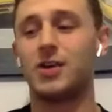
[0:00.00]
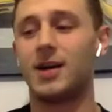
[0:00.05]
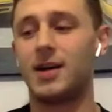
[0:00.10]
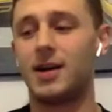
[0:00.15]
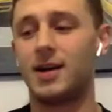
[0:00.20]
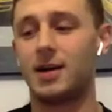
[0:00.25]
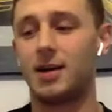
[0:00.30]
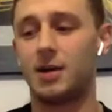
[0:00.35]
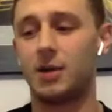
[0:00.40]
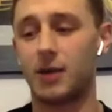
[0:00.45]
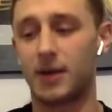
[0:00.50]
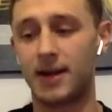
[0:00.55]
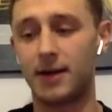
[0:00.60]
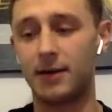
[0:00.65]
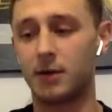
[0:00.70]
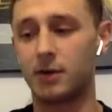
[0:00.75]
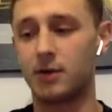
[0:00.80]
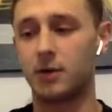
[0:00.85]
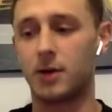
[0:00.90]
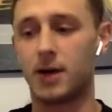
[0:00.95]
So I
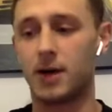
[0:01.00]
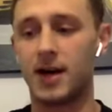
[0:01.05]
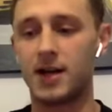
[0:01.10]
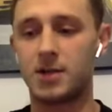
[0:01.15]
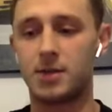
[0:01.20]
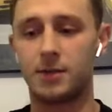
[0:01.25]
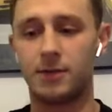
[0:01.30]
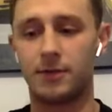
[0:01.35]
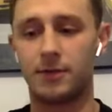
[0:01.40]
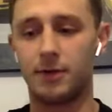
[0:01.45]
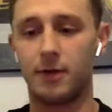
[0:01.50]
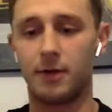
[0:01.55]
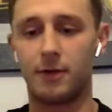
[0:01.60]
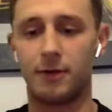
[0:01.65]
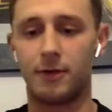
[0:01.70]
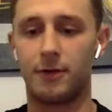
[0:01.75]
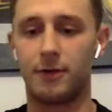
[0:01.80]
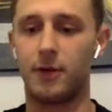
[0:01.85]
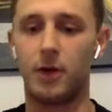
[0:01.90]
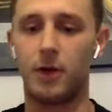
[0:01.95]
carried on doing high jump for
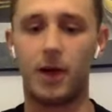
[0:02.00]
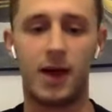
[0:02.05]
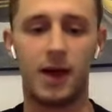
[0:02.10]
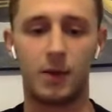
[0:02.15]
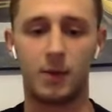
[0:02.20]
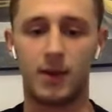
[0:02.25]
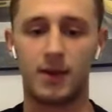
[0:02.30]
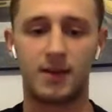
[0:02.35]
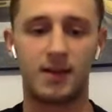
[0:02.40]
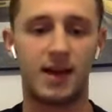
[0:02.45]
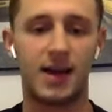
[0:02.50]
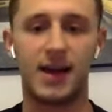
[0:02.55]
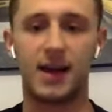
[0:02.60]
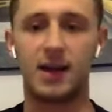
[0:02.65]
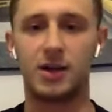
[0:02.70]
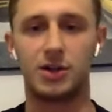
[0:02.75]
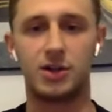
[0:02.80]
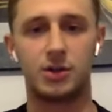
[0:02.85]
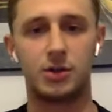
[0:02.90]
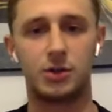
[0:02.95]
a few years. Went to
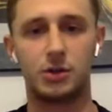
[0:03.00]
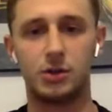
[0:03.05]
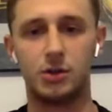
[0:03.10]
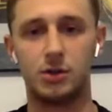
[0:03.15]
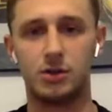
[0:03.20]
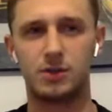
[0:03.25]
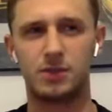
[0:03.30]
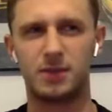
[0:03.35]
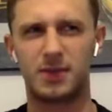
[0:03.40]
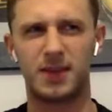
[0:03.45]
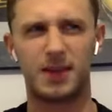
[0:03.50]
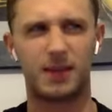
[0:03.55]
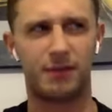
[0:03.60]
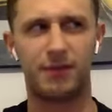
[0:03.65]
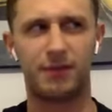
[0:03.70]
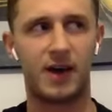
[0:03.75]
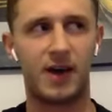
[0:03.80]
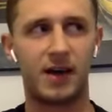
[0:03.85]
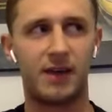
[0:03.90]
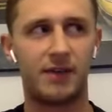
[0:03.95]
English schools. I think
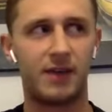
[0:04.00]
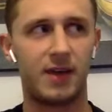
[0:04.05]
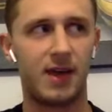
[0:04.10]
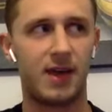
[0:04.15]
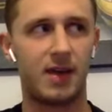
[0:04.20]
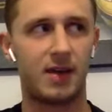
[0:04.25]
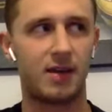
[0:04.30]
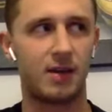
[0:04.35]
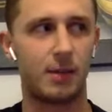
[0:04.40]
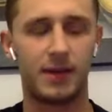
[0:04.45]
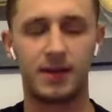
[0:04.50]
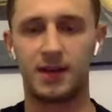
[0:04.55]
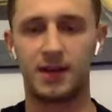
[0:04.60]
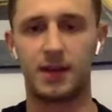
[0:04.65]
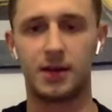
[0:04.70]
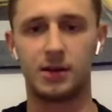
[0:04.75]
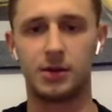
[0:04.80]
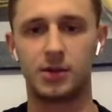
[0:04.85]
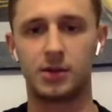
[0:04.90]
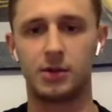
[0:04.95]
5 years. I went to
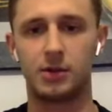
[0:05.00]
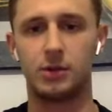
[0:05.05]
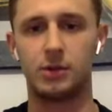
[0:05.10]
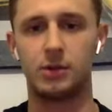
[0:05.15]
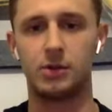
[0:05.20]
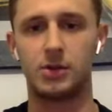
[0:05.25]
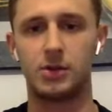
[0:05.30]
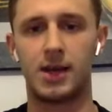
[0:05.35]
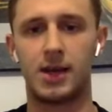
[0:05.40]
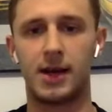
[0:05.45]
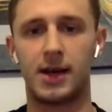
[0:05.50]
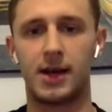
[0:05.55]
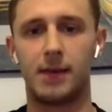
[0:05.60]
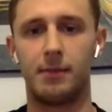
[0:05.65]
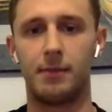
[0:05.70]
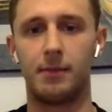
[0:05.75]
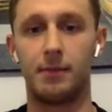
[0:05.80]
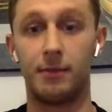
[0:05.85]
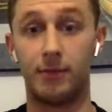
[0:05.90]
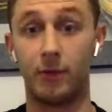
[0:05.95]
English schools
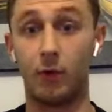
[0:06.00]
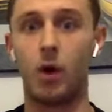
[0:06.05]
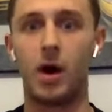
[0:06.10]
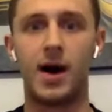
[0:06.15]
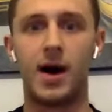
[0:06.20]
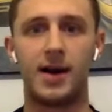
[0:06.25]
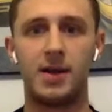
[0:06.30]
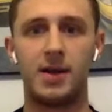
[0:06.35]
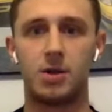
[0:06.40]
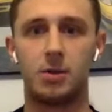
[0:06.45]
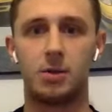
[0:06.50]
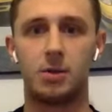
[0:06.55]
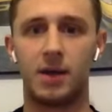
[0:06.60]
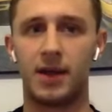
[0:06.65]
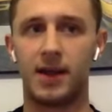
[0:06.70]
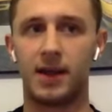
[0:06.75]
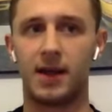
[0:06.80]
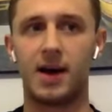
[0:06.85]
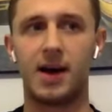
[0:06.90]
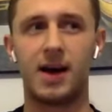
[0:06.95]
for high jump. I
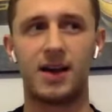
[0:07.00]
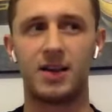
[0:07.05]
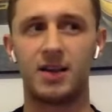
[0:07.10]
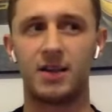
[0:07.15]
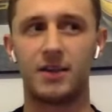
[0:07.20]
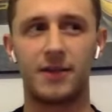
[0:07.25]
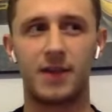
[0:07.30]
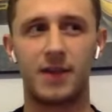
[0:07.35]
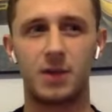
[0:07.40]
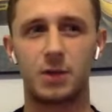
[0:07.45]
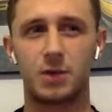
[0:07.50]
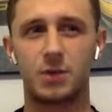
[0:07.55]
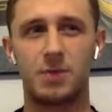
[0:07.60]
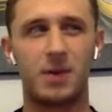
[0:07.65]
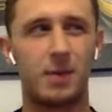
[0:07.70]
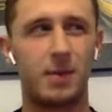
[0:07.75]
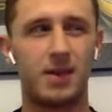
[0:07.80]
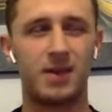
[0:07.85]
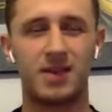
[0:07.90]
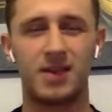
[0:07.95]
think the highest I finished was
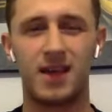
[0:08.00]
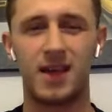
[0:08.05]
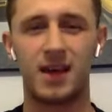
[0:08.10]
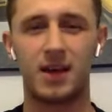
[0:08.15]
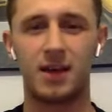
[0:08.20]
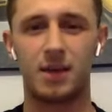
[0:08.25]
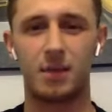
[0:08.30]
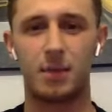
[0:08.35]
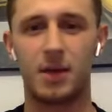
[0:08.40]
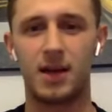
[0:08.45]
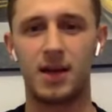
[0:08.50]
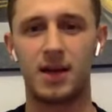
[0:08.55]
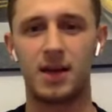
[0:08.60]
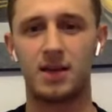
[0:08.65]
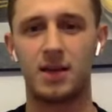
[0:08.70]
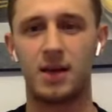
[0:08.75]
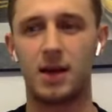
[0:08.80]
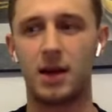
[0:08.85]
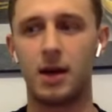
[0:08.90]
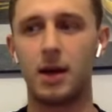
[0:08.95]
maybe 6th in my
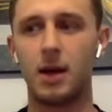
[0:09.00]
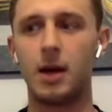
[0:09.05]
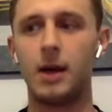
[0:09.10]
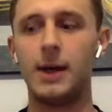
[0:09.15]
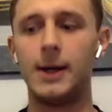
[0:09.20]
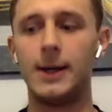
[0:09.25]
last year.